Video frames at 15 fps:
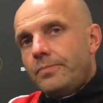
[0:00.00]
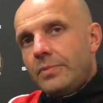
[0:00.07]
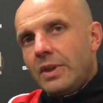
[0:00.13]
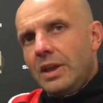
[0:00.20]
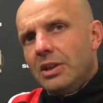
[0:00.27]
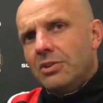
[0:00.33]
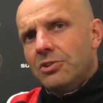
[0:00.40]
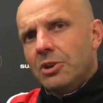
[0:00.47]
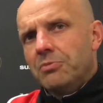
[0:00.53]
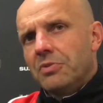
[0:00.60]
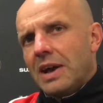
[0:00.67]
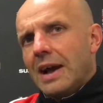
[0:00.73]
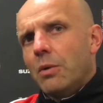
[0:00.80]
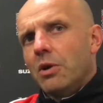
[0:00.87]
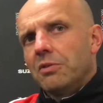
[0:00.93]
in terms of
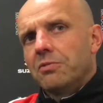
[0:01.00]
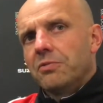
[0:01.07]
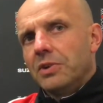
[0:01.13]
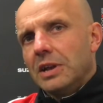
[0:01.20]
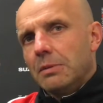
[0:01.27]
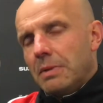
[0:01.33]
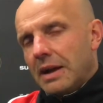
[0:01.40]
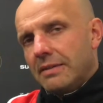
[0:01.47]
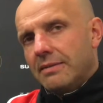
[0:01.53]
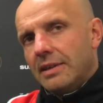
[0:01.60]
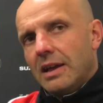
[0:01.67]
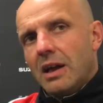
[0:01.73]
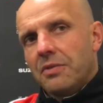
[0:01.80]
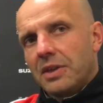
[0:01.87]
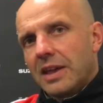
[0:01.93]
how I feel about it,
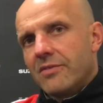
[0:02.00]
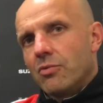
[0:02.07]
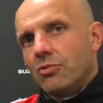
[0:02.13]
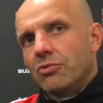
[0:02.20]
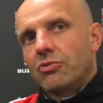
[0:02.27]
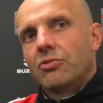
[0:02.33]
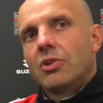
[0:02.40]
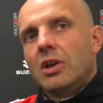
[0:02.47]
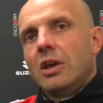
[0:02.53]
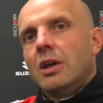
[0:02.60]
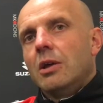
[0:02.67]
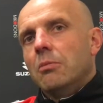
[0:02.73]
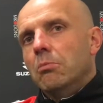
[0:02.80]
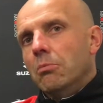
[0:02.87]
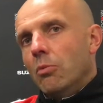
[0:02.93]
I think everyone's
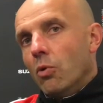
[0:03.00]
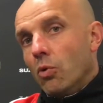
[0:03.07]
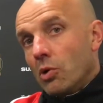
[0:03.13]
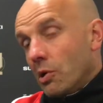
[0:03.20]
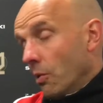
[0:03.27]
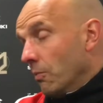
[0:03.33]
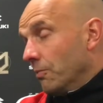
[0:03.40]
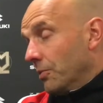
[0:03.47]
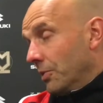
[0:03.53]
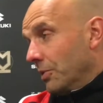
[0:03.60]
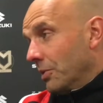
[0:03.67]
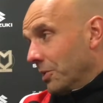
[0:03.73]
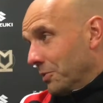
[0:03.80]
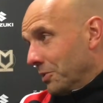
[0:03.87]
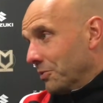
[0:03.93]
more confident
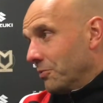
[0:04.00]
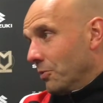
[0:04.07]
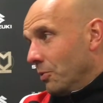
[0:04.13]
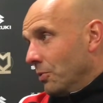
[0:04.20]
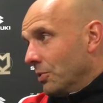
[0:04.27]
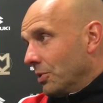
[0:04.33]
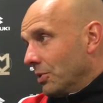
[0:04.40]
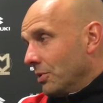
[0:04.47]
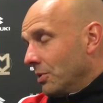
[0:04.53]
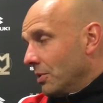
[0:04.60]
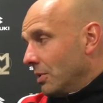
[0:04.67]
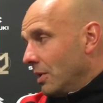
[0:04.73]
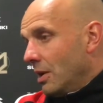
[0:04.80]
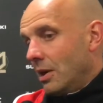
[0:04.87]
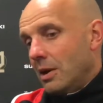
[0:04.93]
going forward
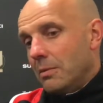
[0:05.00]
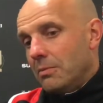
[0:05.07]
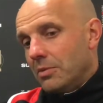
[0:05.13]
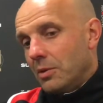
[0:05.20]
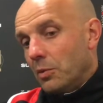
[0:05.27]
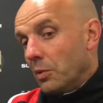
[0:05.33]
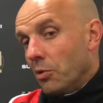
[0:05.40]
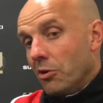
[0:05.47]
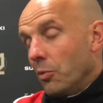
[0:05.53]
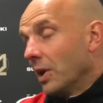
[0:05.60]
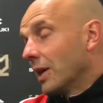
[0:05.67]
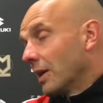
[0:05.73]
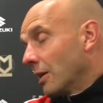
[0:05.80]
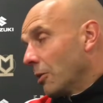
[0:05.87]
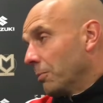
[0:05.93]
um, than we were a
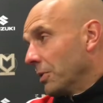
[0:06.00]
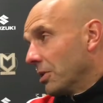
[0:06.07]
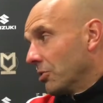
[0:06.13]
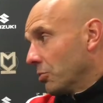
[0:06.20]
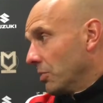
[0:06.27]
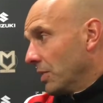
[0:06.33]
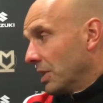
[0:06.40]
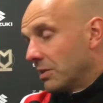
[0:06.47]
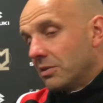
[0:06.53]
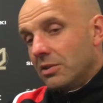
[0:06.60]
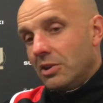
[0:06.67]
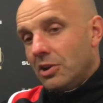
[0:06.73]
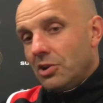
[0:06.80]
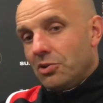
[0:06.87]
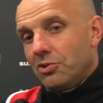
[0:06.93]
week ago because we've had
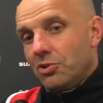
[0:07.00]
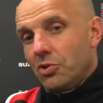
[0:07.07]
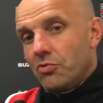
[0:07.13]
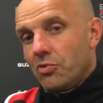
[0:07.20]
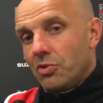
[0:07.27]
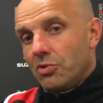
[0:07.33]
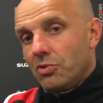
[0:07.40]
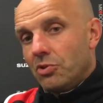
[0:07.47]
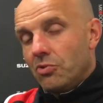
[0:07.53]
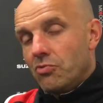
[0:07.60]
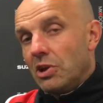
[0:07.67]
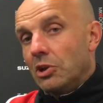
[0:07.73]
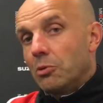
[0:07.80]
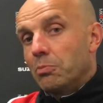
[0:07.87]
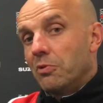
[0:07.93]
two two
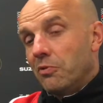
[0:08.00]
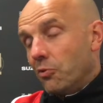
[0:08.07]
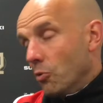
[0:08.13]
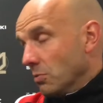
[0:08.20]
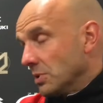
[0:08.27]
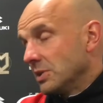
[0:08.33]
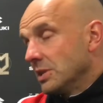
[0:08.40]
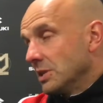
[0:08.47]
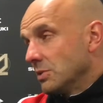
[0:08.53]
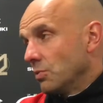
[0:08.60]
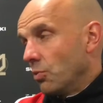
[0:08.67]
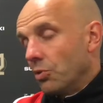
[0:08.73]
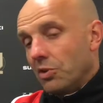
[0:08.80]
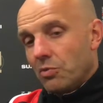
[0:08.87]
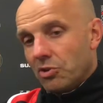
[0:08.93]
really good performances,
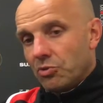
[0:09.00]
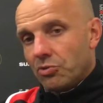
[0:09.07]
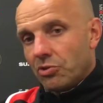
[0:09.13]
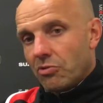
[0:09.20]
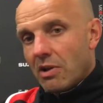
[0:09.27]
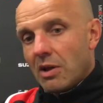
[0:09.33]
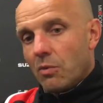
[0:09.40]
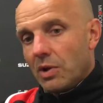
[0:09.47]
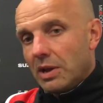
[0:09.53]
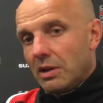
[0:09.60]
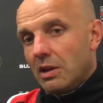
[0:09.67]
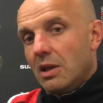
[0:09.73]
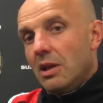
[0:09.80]
one of which was a great win,